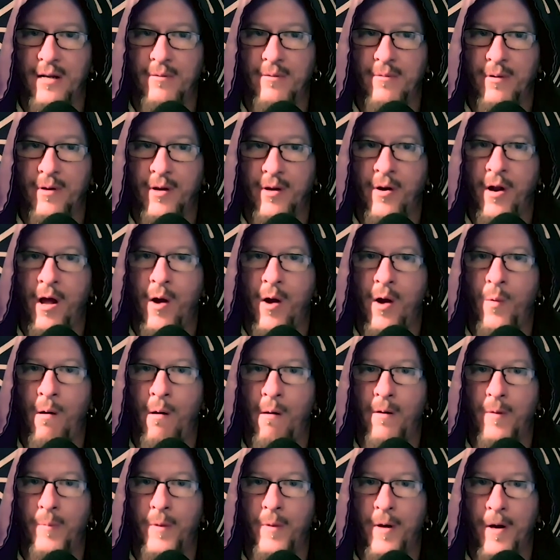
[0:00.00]
Well, you're not
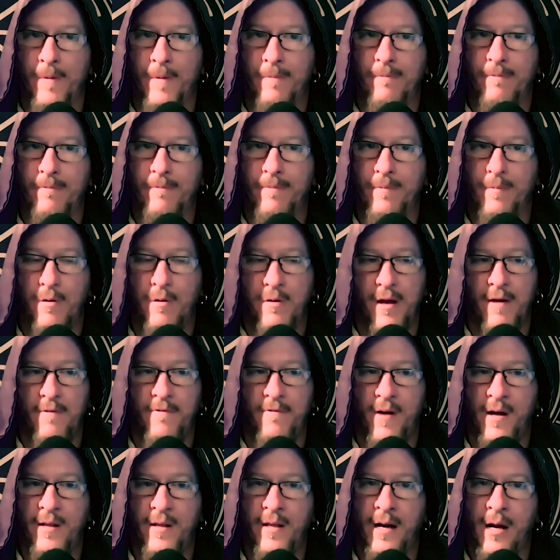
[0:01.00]
welcome here. Okay,
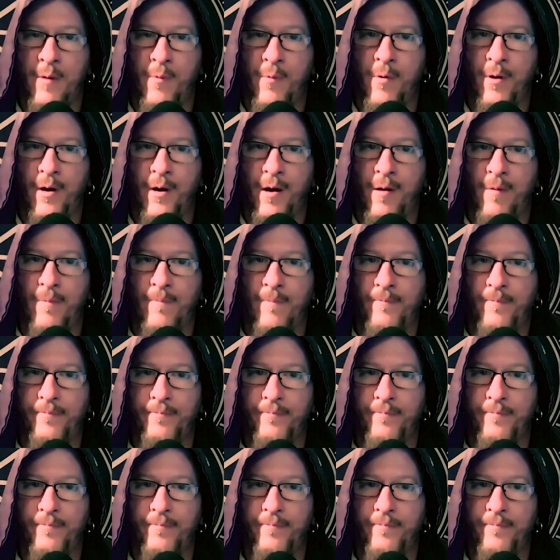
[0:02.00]
fine. Then I won't go.